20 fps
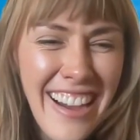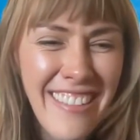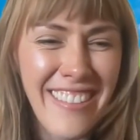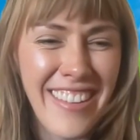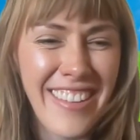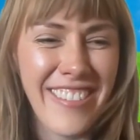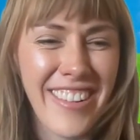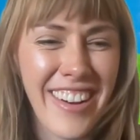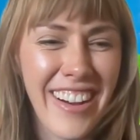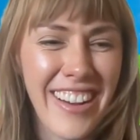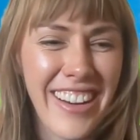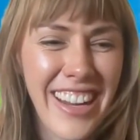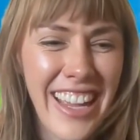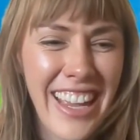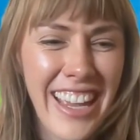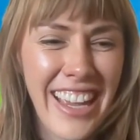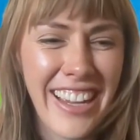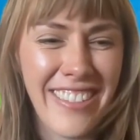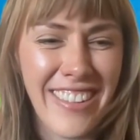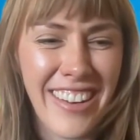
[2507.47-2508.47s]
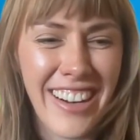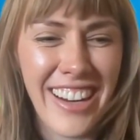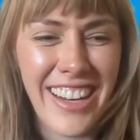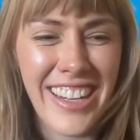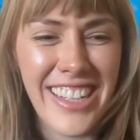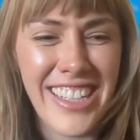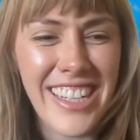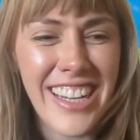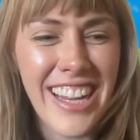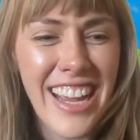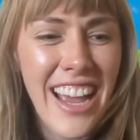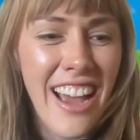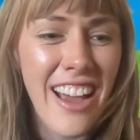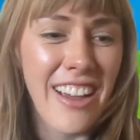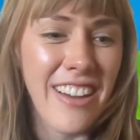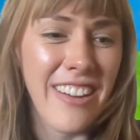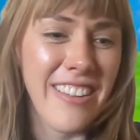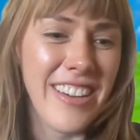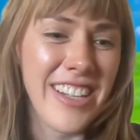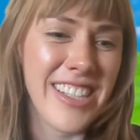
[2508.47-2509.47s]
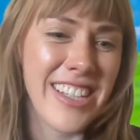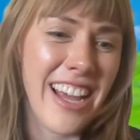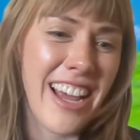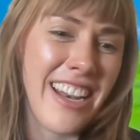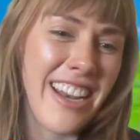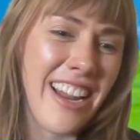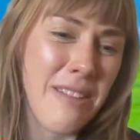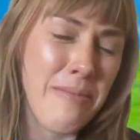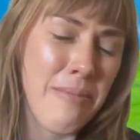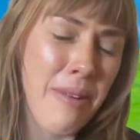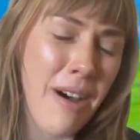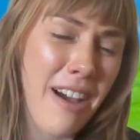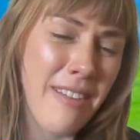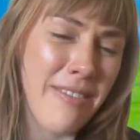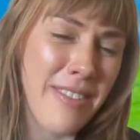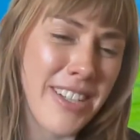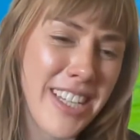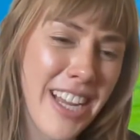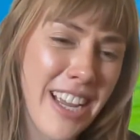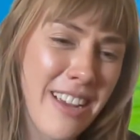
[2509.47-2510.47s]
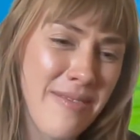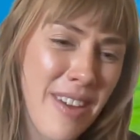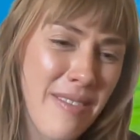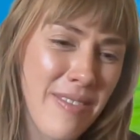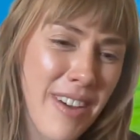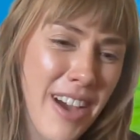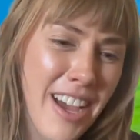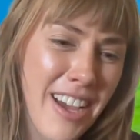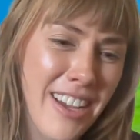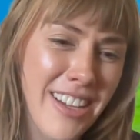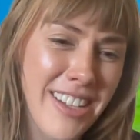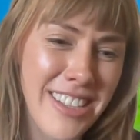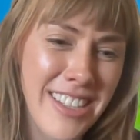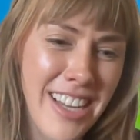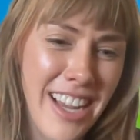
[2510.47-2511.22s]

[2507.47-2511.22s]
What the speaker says: We've got Ingrid, who is another PIEFA team member